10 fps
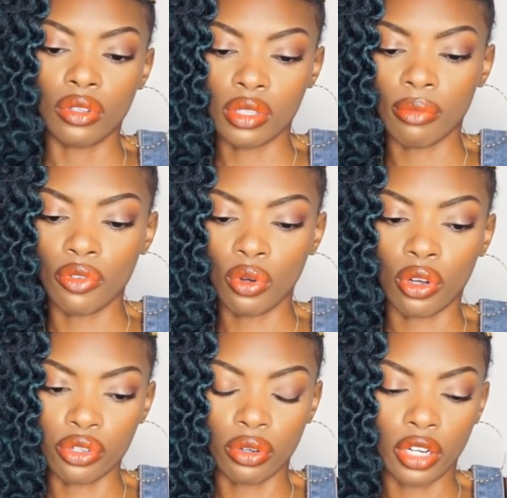Some of you
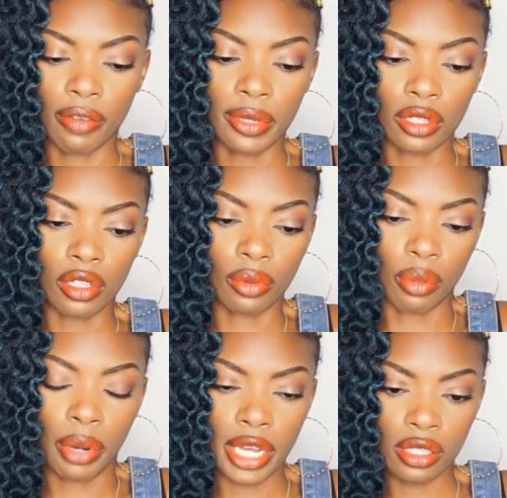also could have been dealing with
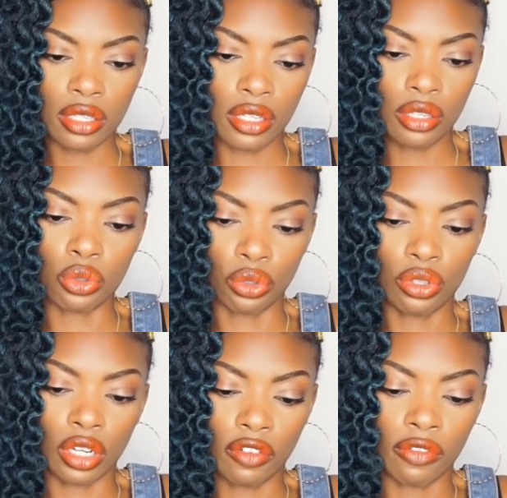the Pisces, or you
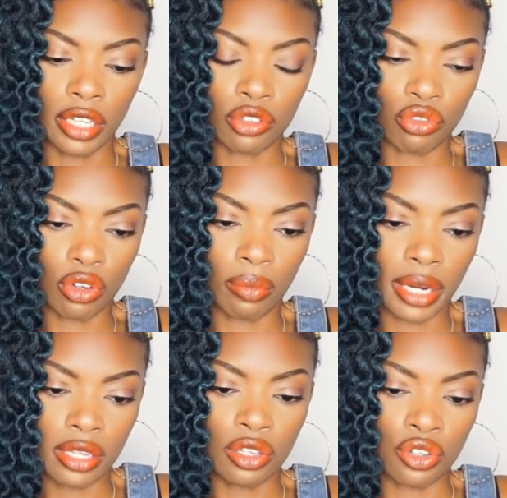could have like strong
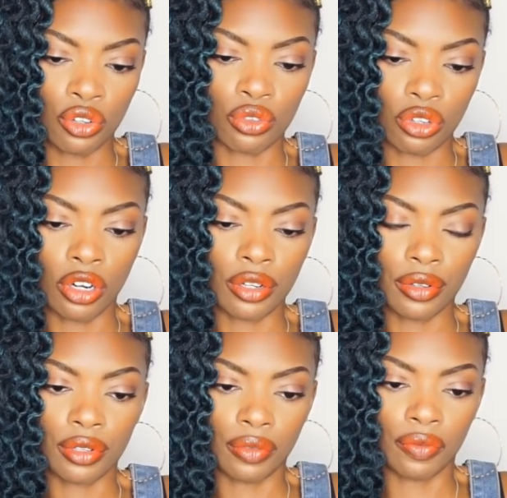Pisces in your
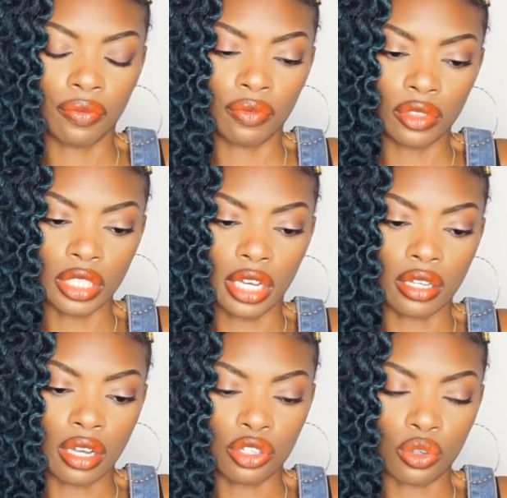chart, because
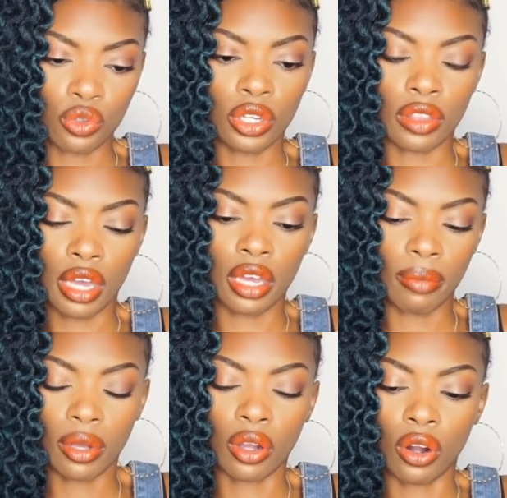I associate the
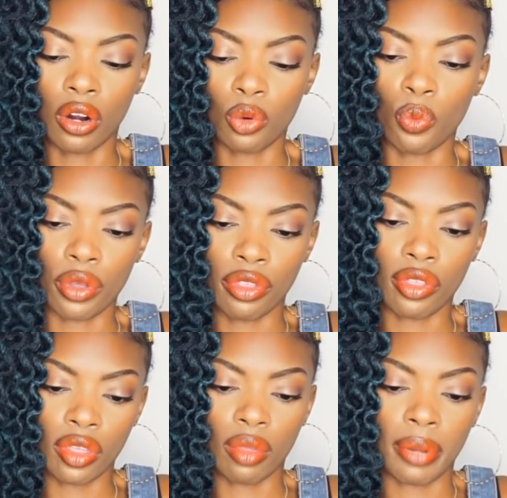Hangman card with
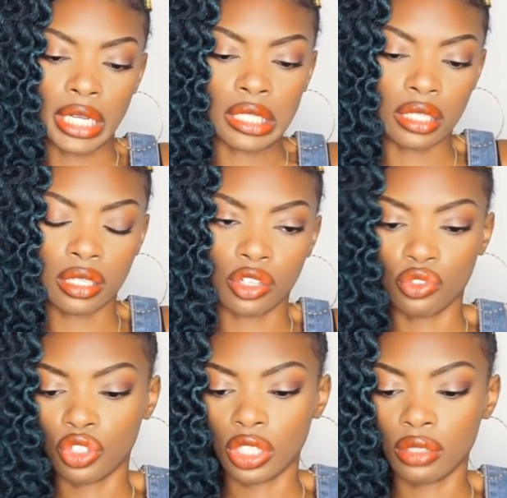Pisces
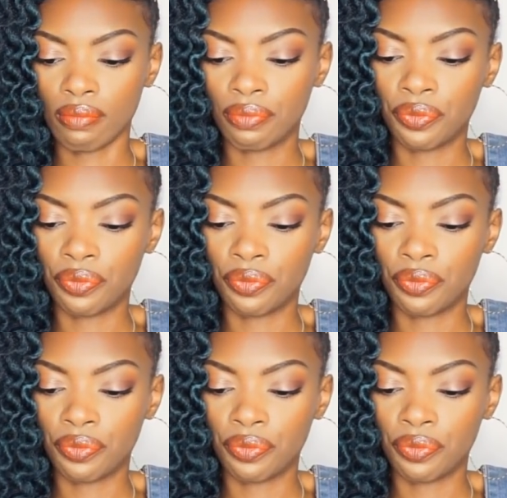energy.